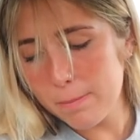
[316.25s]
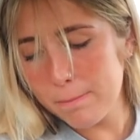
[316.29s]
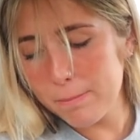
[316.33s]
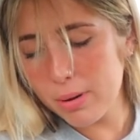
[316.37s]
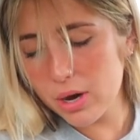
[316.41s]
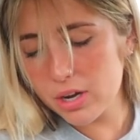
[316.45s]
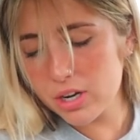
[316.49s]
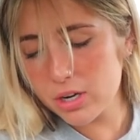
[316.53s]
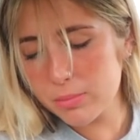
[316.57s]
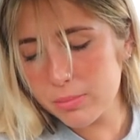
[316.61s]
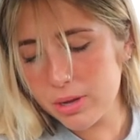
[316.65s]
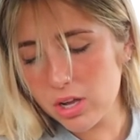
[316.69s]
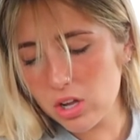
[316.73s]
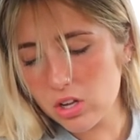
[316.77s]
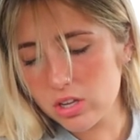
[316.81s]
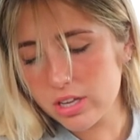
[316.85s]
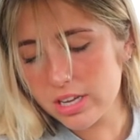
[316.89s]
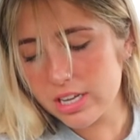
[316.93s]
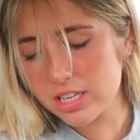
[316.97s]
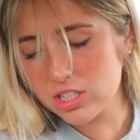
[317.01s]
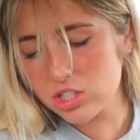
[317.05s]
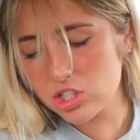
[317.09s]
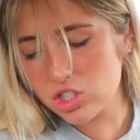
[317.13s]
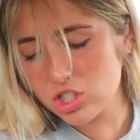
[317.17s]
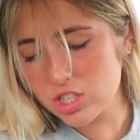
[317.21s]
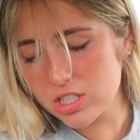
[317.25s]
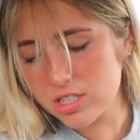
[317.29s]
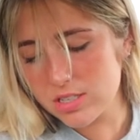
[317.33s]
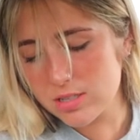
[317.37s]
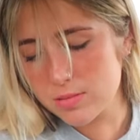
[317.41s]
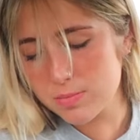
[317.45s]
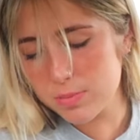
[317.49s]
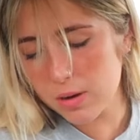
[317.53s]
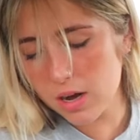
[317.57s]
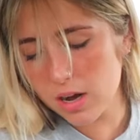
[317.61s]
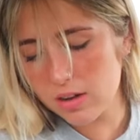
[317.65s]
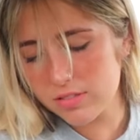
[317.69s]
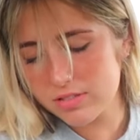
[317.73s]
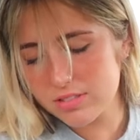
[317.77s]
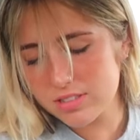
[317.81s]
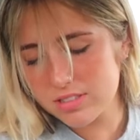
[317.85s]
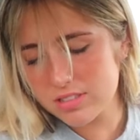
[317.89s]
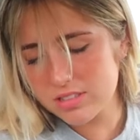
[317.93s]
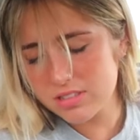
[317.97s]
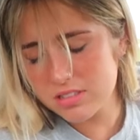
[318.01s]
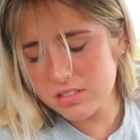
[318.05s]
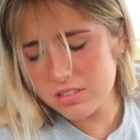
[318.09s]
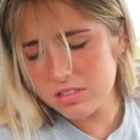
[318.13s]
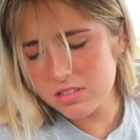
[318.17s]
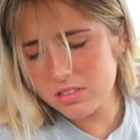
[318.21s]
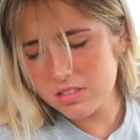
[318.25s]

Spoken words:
Buttermilk and cheese puffs.